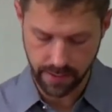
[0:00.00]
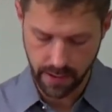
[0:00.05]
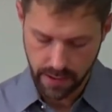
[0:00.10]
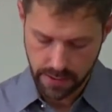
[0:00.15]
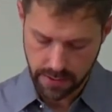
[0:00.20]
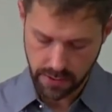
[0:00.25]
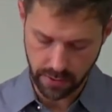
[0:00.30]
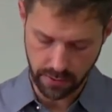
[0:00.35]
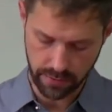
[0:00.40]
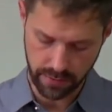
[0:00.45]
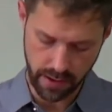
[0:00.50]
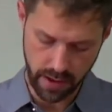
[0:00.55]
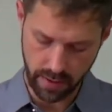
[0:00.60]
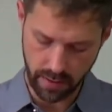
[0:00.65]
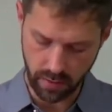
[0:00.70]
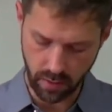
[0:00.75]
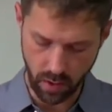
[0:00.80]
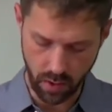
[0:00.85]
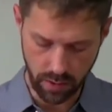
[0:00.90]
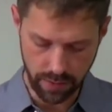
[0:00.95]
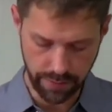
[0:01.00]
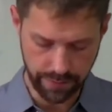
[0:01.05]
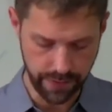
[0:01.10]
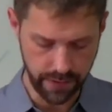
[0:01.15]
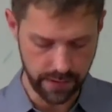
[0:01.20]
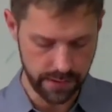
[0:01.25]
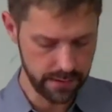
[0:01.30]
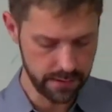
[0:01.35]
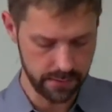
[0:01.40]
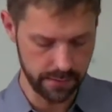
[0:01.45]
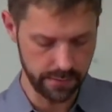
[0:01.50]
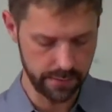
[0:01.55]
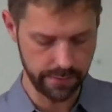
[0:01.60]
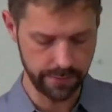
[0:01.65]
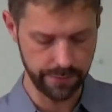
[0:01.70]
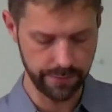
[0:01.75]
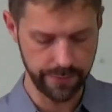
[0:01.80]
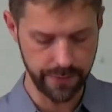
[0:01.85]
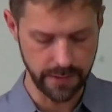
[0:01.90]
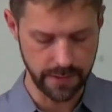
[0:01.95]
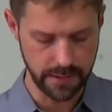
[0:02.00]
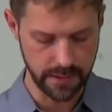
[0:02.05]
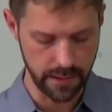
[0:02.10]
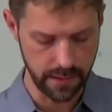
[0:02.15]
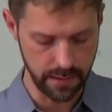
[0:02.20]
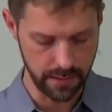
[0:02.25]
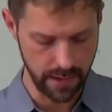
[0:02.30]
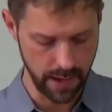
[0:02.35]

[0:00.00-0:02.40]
So all of this just fits in